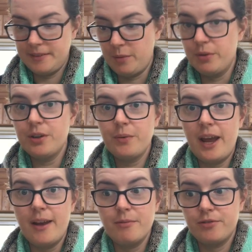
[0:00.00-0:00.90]
Now put it
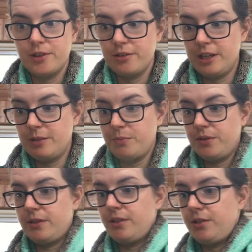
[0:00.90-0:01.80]
away before Grace
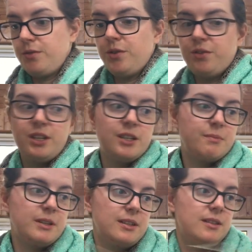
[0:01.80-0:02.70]
puts another row on it,
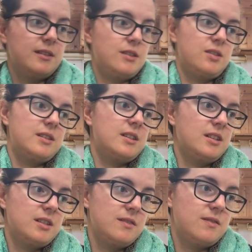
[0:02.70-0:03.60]
because it's just
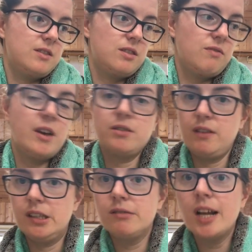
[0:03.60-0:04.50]
addictive, just round and
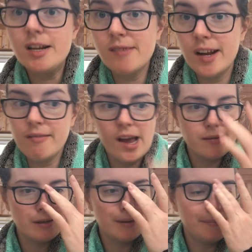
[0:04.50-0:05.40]
round and round and round and round.